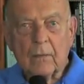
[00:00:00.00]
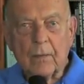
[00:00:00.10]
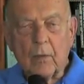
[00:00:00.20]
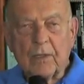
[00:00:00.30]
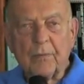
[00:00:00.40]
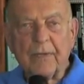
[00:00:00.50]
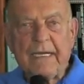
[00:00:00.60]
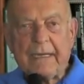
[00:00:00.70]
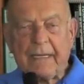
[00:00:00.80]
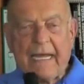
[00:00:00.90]
We all
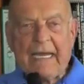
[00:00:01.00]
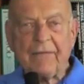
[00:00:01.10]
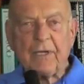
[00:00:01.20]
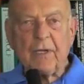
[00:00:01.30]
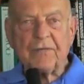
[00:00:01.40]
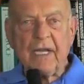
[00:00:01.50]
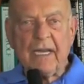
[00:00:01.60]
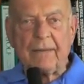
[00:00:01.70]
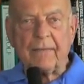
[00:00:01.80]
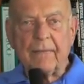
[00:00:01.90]
complain of not having enough
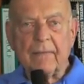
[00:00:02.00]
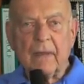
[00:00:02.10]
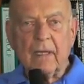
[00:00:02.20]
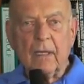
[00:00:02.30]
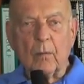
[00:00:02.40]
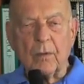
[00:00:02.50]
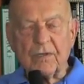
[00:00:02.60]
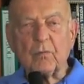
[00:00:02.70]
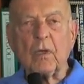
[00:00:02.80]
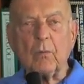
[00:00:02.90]
time. Well,
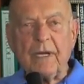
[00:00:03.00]
there's one